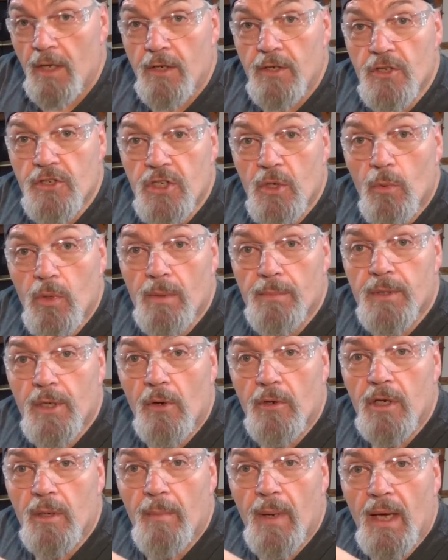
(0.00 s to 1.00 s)
You see what I'm
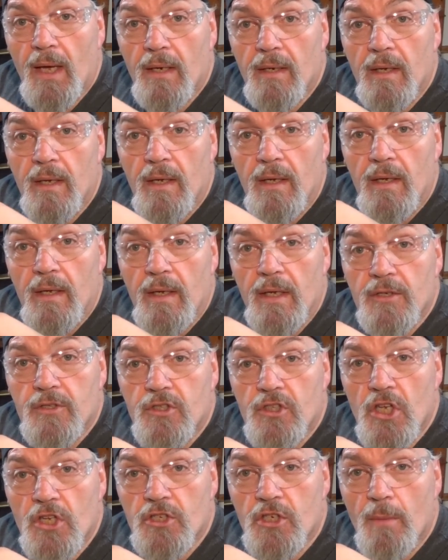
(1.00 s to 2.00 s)
talking about? It's
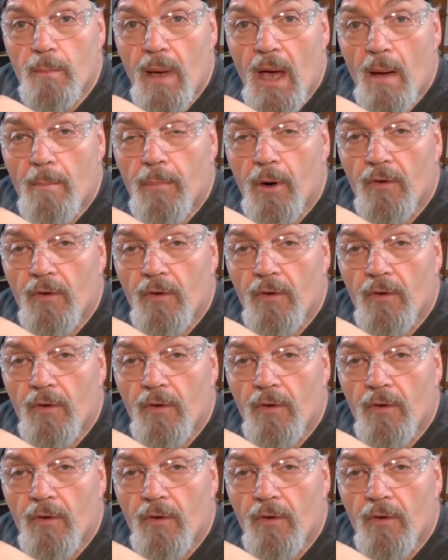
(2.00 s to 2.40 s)
just about